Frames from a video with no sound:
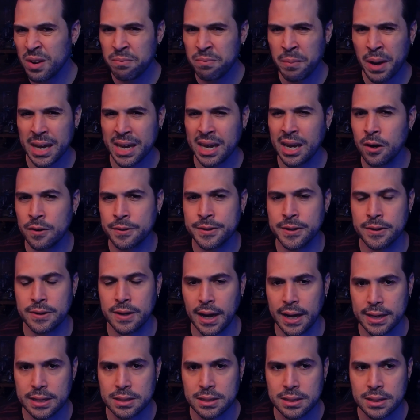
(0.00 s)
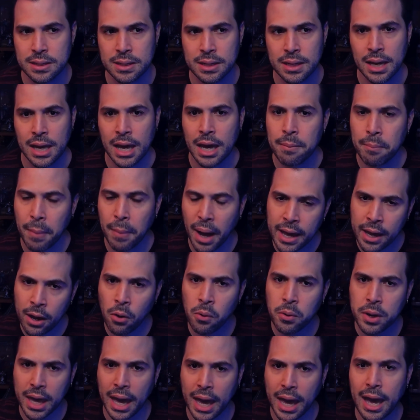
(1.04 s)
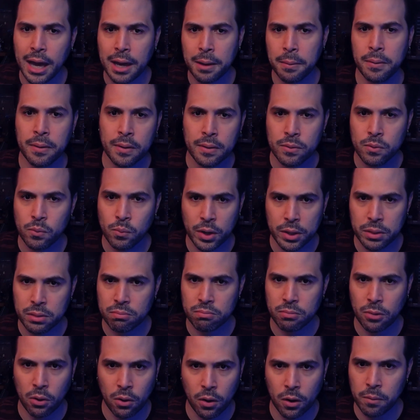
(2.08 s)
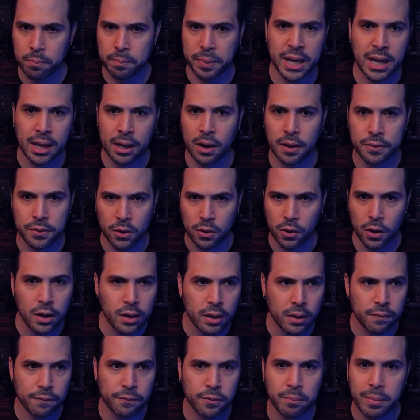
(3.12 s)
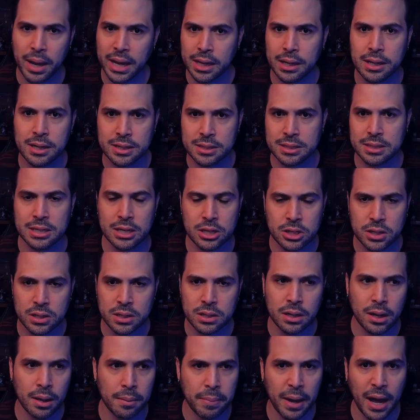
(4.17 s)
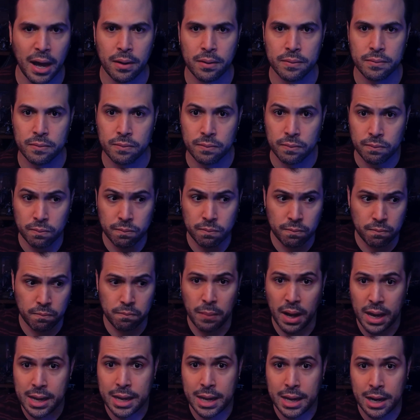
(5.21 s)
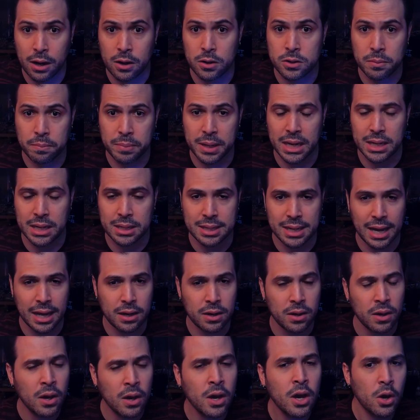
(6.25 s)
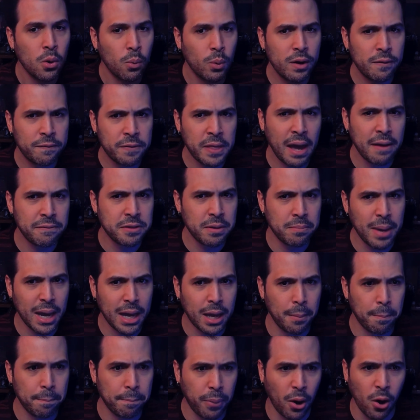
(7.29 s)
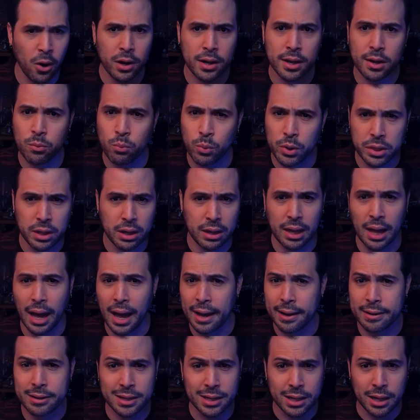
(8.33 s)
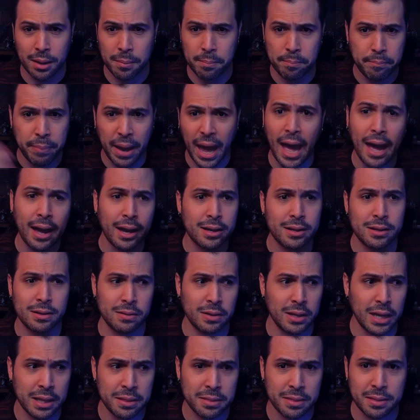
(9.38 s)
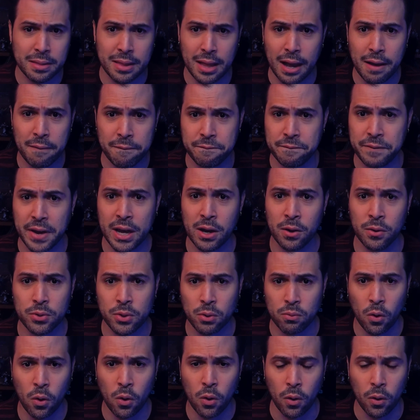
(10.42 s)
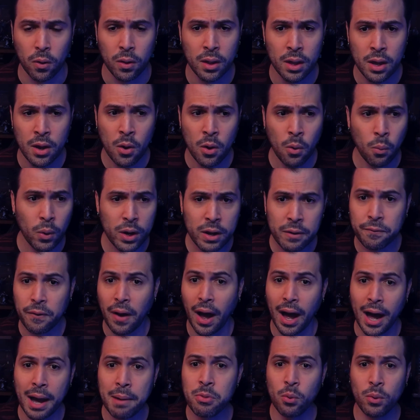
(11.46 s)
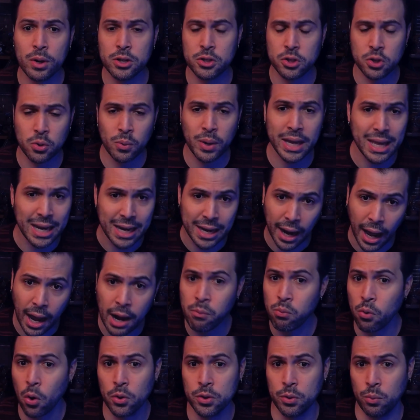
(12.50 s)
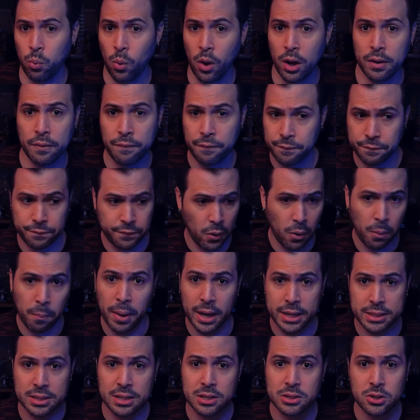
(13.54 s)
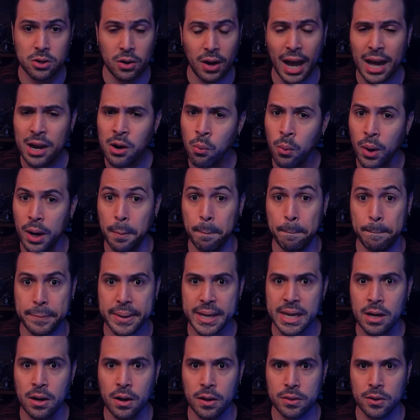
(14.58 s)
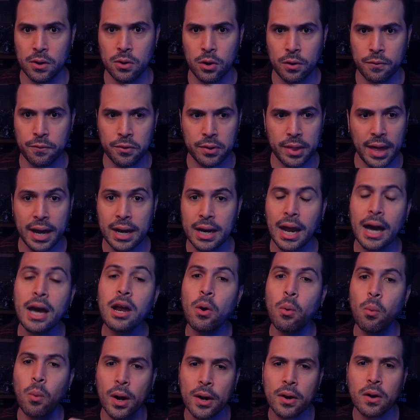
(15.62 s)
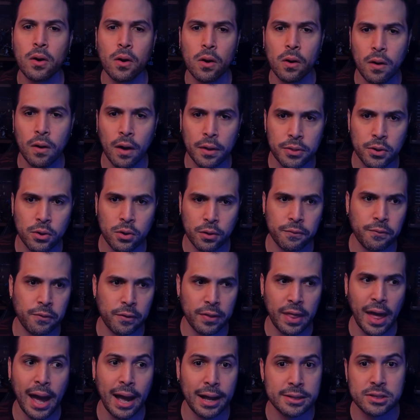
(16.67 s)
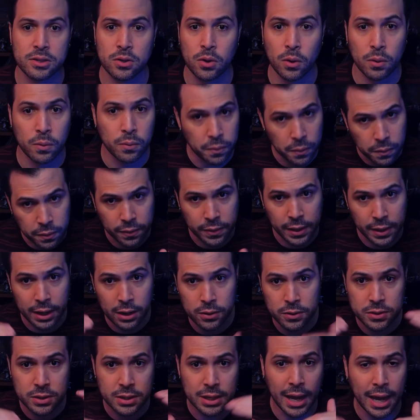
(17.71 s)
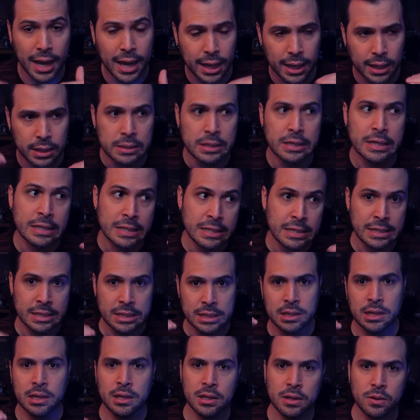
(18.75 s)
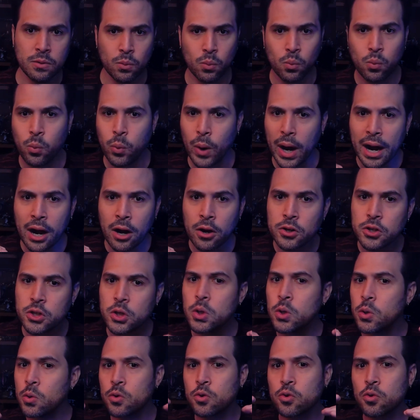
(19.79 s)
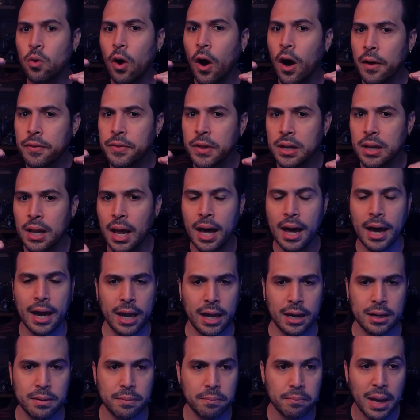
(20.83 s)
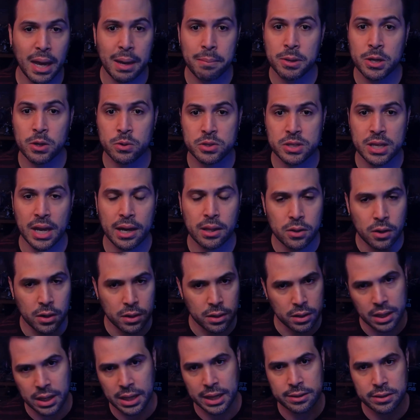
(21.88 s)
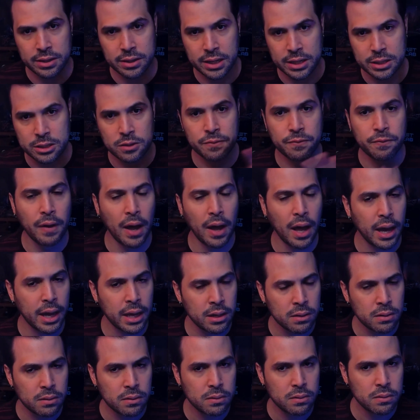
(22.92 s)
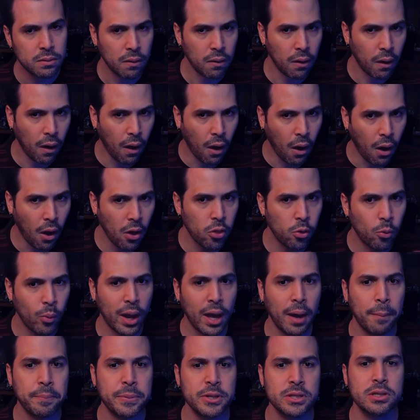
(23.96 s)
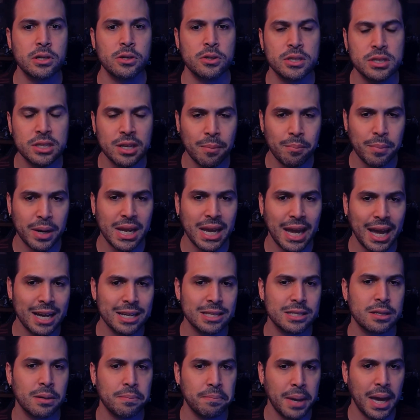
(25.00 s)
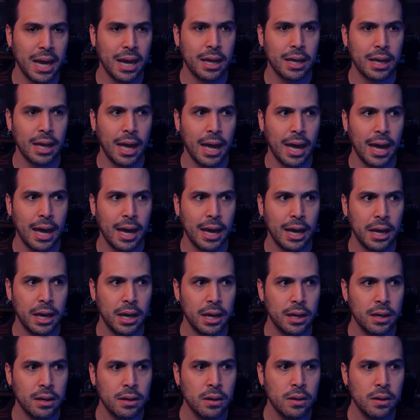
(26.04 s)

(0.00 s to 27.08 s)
if my character dies? Am I okay with her being on the hook for making a decision about my character being dead? What if they have to make a bargain with a god to come back and they fail the roll? What if I'm the one doing it and I rolled a 1 for my sister? I don't want to be on the hook for that, and I don't want her on the hook for that. So there's where do you draw the line? Maybe you say, look, it's fine all the way up until somebody has to make a